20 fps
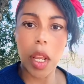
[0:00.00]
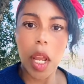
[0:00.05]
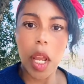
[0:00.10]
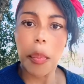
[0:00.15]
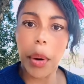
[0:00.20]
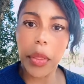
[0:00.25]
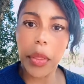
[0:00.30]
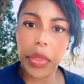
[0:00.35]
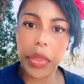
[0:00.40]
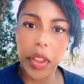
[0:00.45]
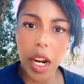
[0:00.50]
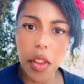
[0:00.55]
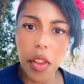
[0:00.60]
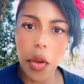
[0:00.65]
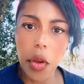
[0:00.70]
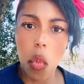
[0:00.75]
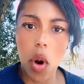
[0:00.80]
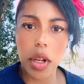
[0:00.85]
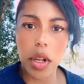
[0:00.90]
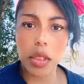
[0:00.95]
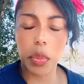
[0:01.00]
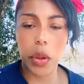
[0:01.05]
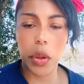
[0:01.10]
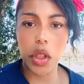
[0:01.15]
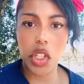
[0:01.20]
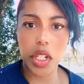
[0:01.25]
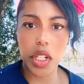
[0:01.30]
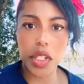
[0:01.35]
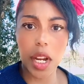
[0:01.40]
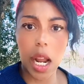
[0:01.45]
But they're the ones
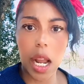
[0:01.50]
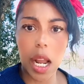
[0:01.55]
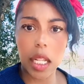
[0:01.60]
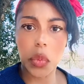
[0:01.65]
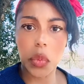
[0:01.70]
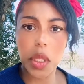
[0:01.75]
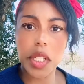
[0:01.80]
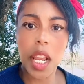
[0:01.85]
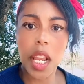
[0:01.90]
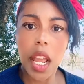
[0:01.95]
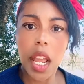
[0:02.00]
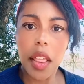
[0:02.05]
preaching tolerance.